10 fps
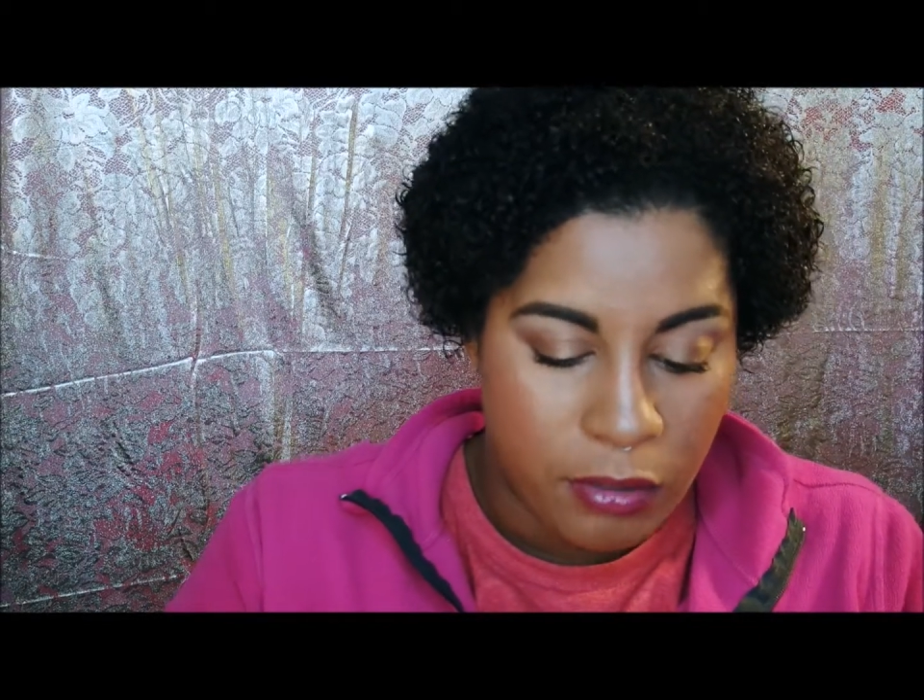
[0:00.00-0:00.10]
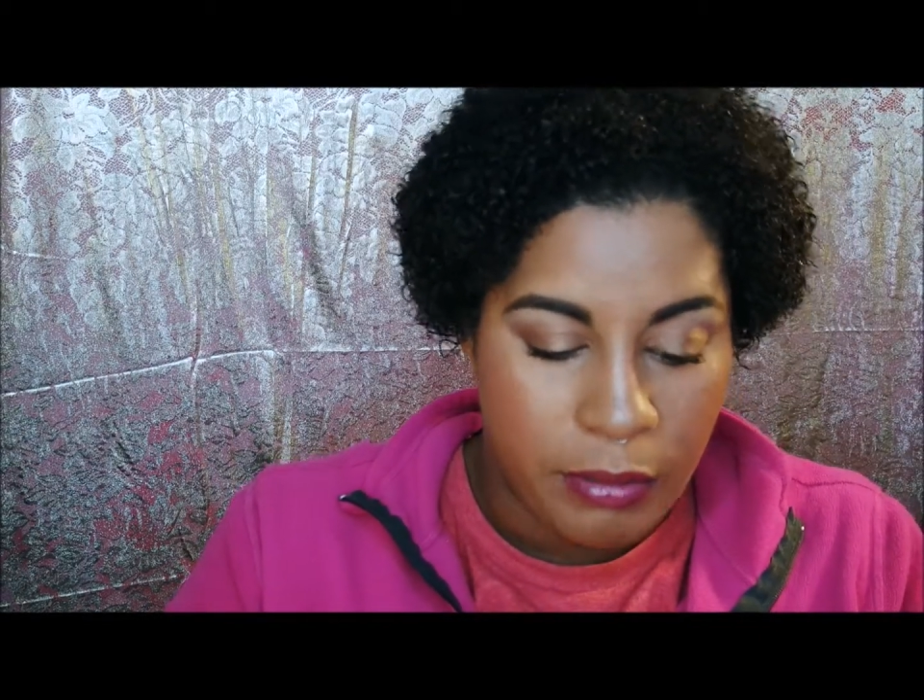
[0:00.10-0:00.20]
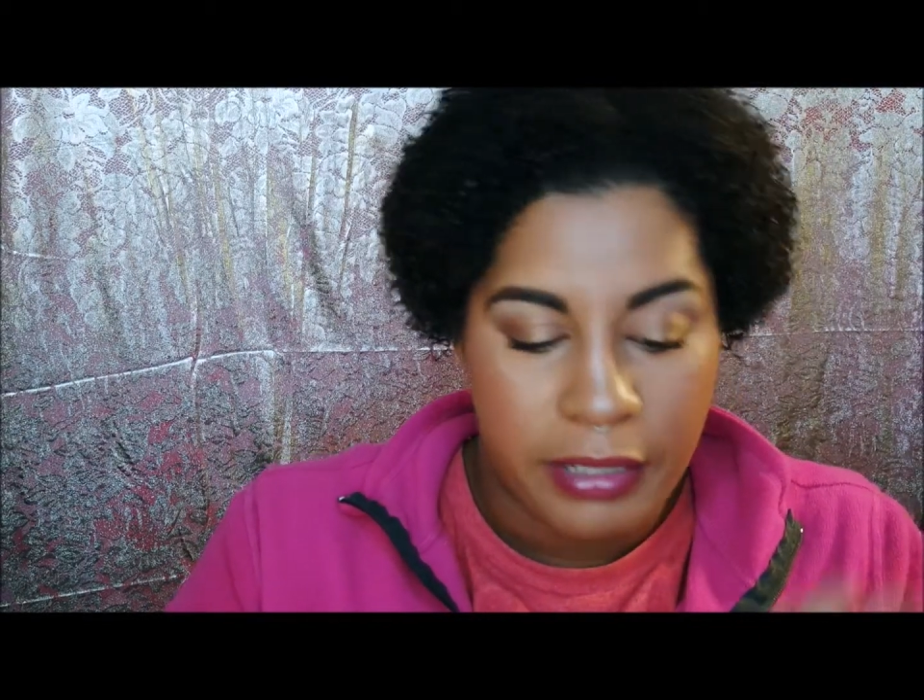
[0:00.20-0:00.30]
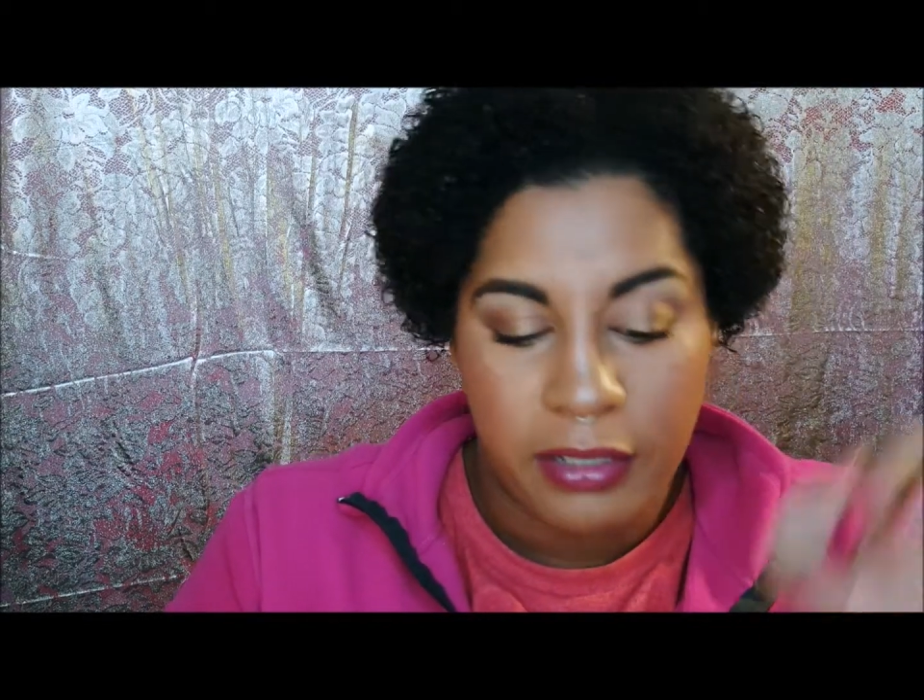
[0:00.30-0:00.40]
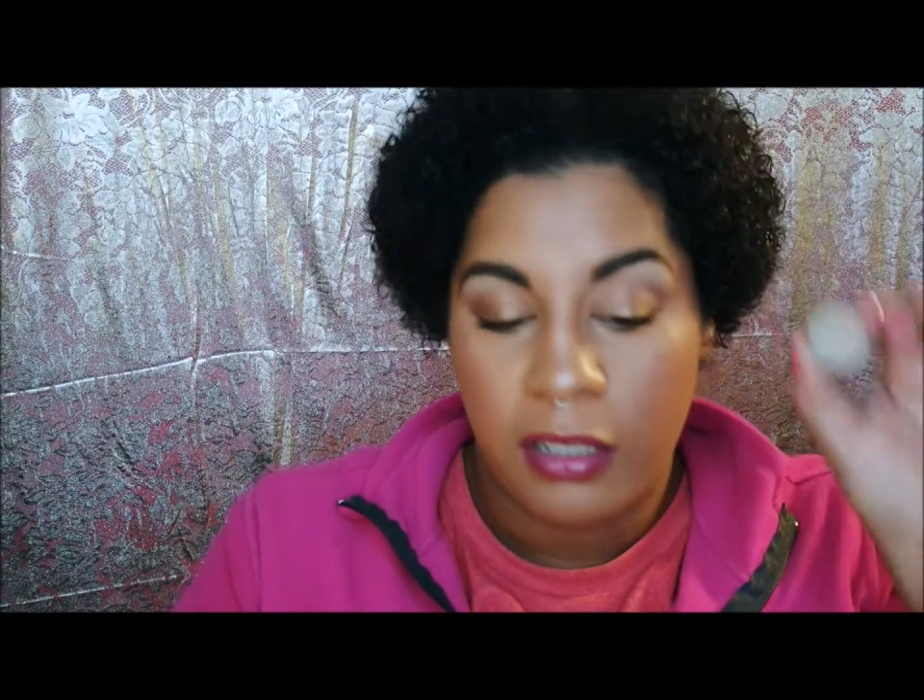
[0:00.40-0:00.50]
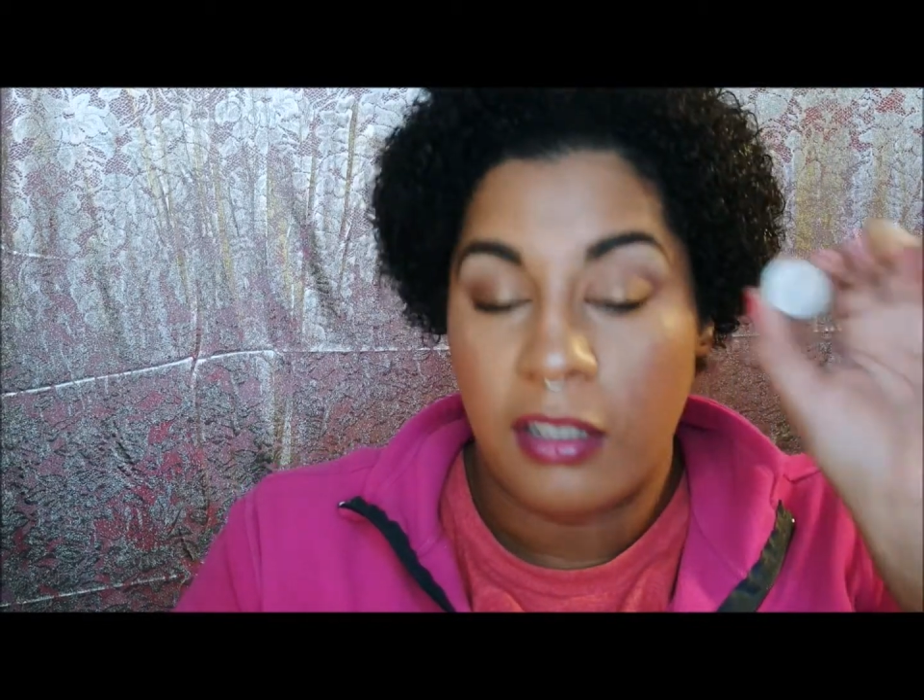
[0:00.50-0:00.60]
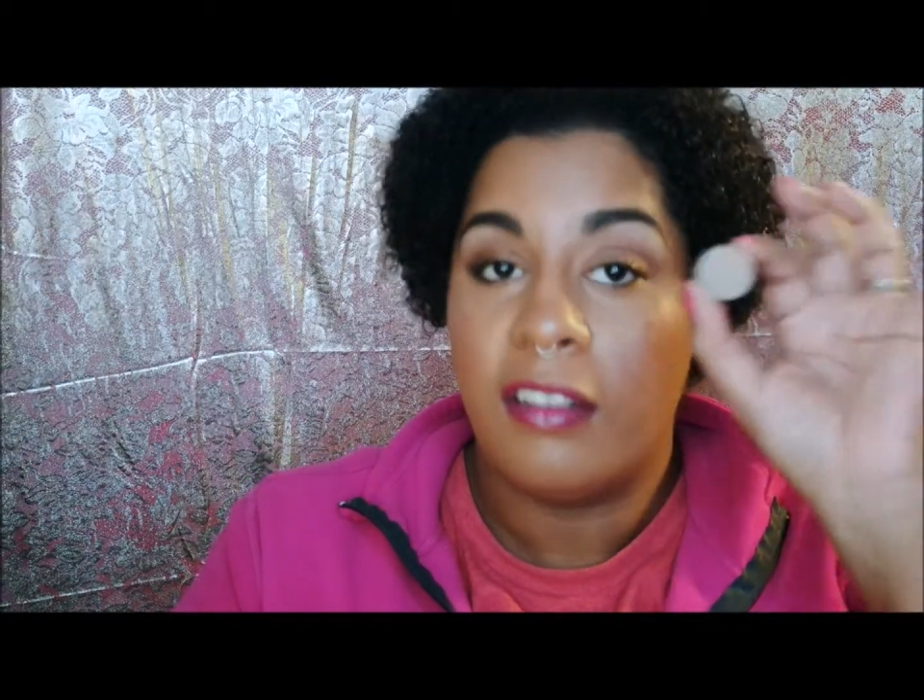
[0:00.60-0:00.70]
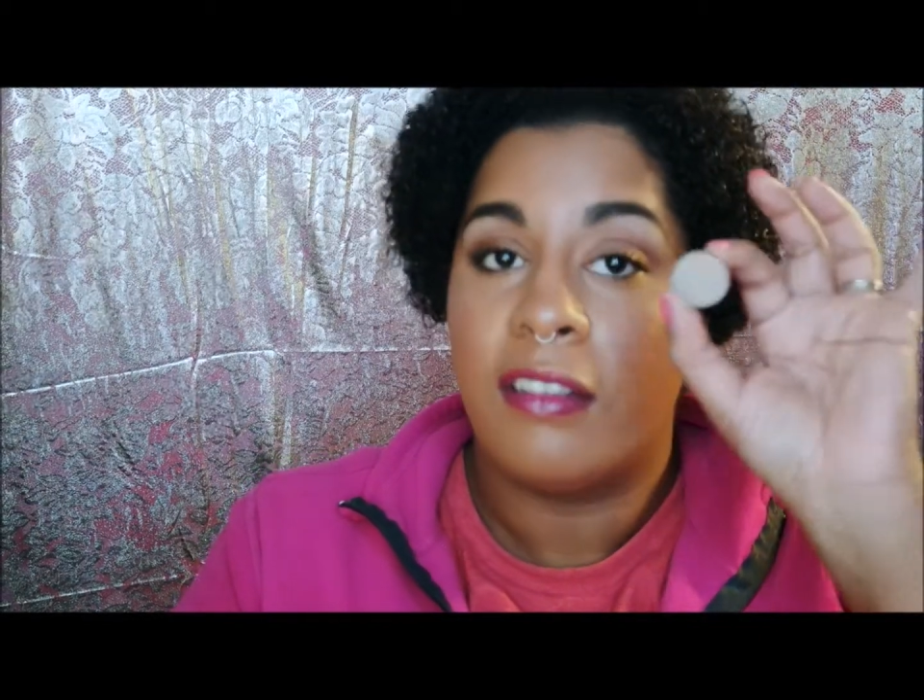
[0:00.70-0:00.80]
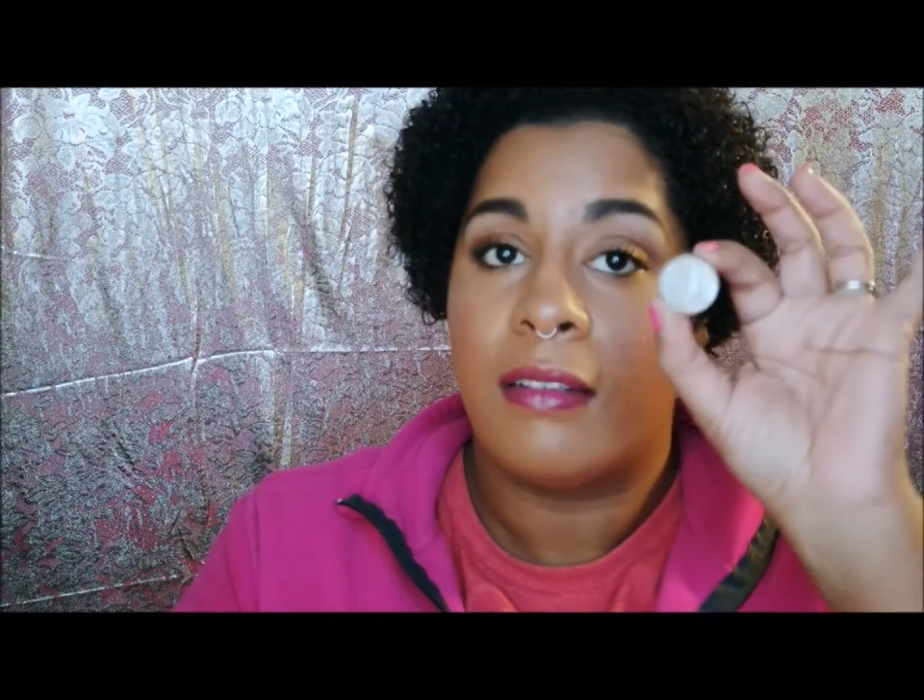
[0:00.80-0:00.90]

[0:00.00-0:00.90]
corrector,